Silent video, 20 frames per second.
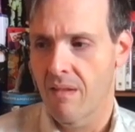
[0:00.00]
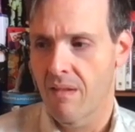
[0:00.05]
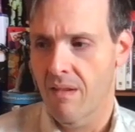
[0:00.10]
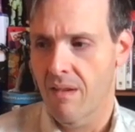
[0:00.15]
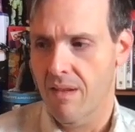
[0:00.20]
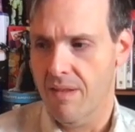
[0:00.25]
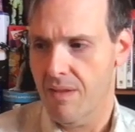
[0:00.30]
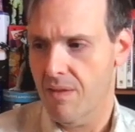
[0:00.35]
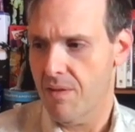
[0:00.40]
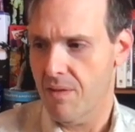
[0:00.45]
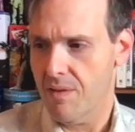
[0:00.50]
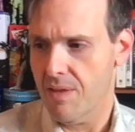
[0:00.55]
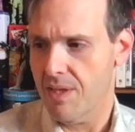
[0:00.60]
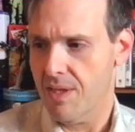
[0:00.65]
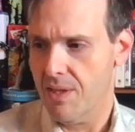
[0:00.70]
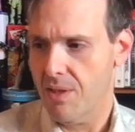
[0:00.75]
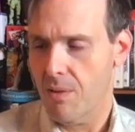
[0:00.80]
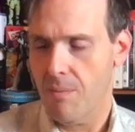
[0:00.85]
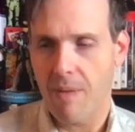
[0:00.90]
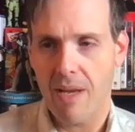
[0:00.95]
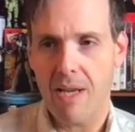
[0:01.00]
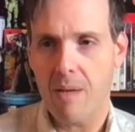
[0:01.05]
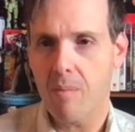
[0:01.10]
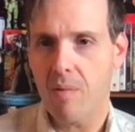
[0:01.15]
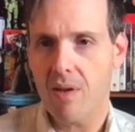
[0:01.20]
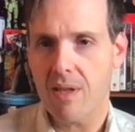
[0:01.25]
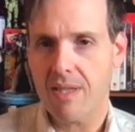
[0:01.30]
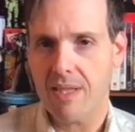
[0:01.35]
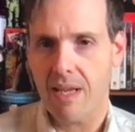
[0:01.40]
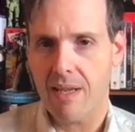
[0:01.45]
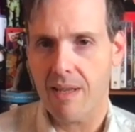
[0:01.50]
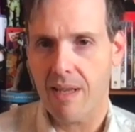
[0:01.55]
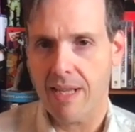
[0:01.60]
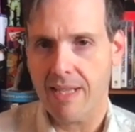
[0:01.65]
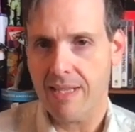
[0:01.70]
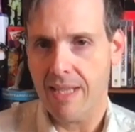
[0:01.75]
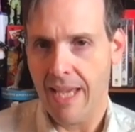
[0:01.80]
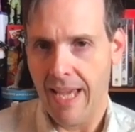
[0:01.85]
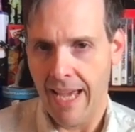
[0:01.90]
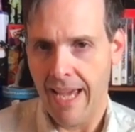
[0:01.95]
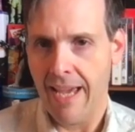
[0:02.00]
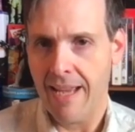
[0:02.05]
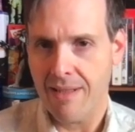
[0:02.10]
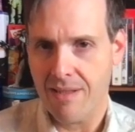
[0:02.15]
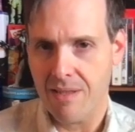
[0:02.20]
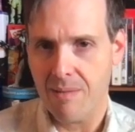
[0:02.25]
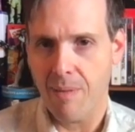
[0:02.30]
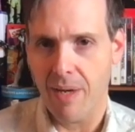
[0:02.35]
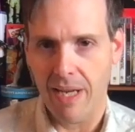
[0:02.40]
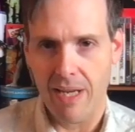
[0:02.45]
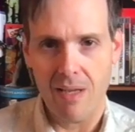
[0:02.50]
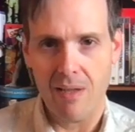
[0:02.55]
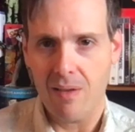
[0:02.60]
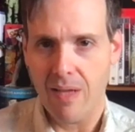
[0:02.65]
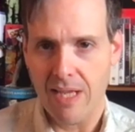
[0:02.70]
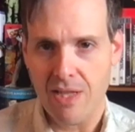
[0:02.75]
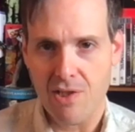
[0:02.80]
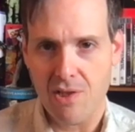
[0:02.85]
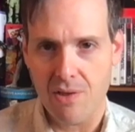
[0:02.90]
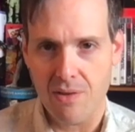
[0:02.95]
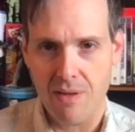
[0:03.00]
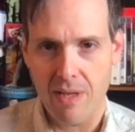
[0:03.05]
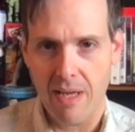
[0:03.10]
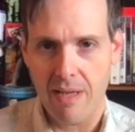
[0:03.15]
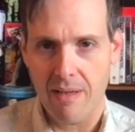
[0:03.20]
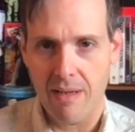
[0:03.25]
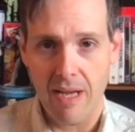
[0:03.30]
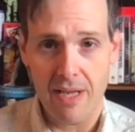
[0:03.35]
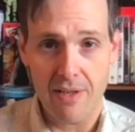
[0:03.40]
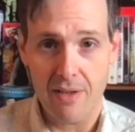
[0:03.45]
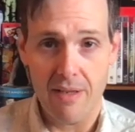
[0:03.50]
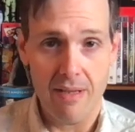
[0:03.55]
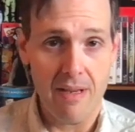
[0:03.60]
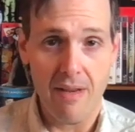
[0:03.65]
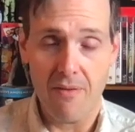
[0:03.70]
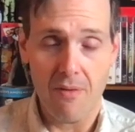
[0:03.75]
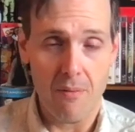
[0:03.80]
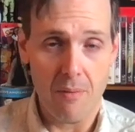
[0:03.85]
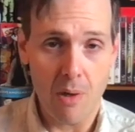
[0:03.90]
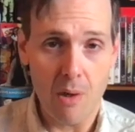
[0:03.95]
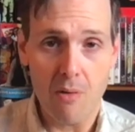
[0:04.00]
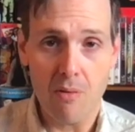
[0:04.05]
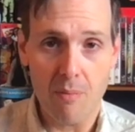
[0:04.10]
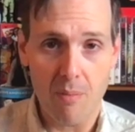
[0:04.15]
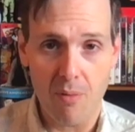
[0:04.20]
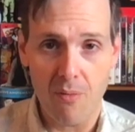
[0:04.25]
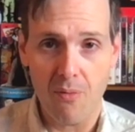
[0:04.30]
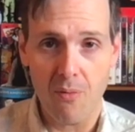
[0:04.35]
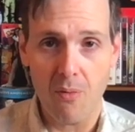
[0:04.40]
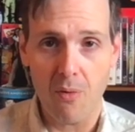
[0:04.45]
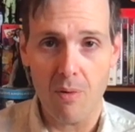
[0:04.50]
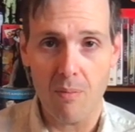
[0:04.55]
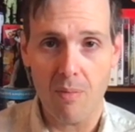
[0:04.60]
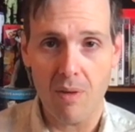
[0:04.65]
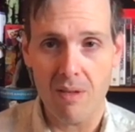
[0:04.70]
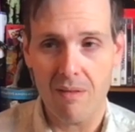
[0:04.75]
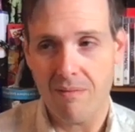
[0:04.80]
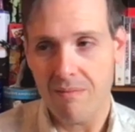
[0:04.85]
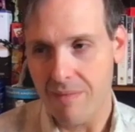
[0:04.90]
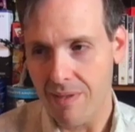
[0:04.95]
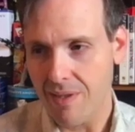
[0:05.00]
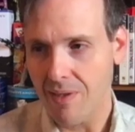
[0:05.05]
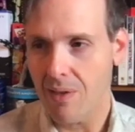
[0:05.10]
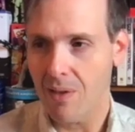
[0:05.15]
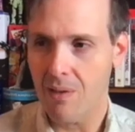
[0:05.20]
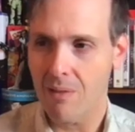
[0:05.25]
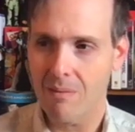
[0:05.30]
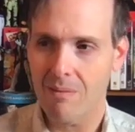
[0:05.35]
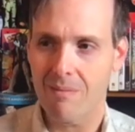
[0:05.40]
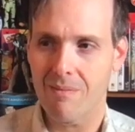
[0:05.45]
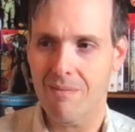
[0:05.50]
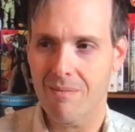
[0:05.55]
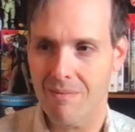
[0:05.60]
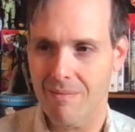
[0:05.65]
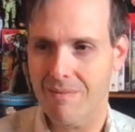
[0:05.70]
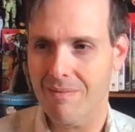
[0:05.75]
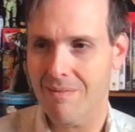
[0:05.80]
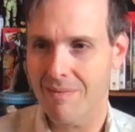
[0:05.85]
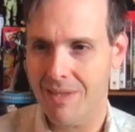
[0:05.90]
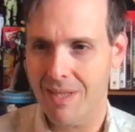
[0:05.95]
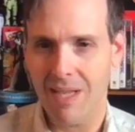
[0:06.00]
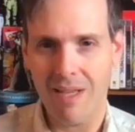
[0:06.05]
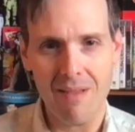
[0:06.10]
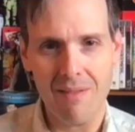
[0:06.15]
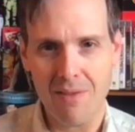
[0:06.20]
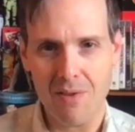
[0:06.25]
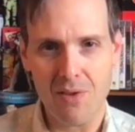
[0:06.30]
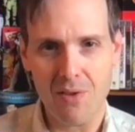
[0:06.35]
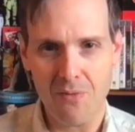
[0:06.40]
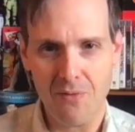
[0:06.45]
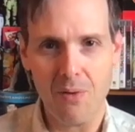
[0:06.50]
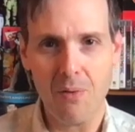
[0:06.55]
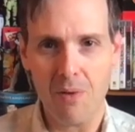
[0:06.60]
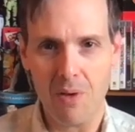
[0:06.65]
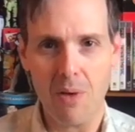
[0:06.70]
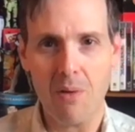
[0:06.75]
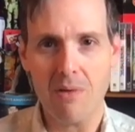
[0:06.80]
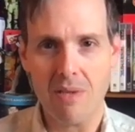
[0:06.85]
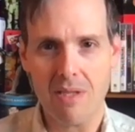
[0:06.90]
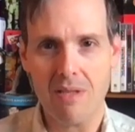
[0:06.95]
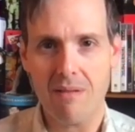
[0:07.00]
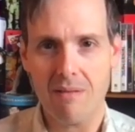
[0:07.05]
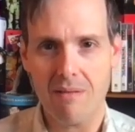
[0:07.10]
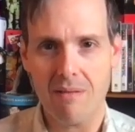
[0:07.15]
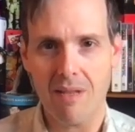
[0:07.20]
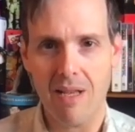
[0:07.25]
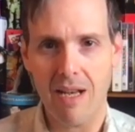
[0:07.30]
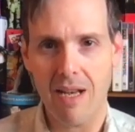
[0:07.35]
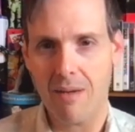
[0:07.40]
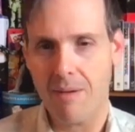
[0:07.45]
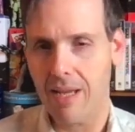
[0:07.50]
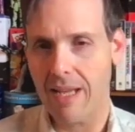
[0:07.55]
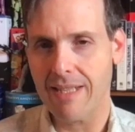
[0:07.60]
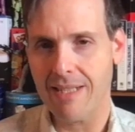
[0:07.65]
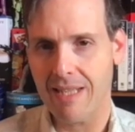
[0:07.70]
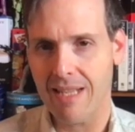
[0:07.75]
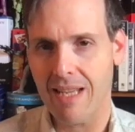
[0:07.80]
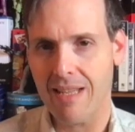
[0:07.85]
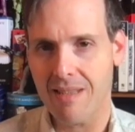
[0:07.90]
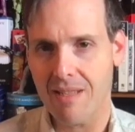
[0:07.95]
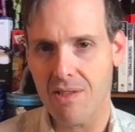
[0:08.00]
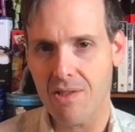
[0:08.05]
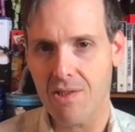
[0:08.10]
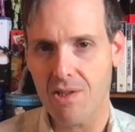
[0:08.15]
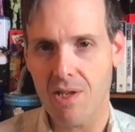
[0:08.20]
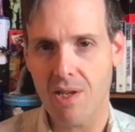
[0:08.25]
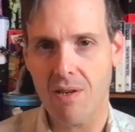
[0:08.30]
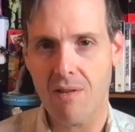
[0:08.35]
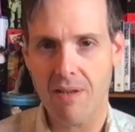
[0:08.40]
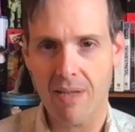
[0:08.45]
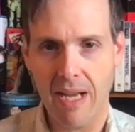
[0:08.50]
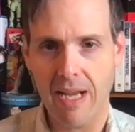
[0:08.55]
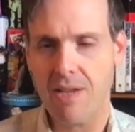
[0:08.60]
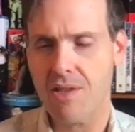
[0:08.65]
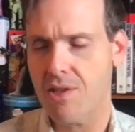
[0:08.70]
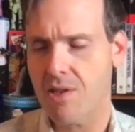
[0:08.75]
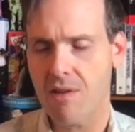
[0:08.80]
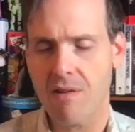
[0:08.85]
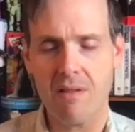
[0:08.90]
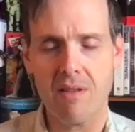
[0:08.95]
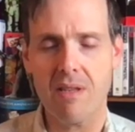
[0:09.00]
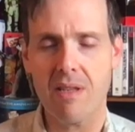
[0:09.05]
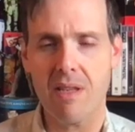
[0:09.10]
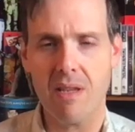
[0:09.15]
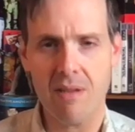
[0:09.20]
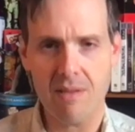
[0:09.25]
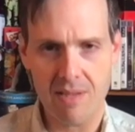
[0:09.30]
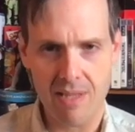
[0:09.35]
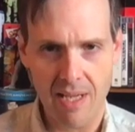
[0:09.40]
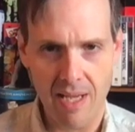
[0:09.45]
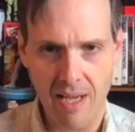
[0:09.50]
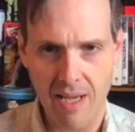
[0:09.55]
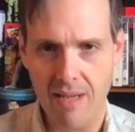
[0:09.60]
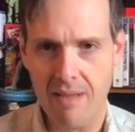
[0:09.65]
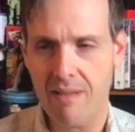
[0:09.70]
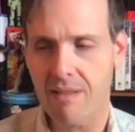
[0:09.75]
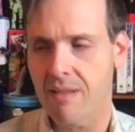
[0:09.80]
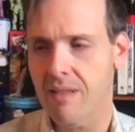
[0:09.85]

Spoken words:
You know, there's still many books I'd like to add to my collection that I'd never owned before, but, you know, yeah, there's a few of those that I'd like to get this year, next year, and the years ahead.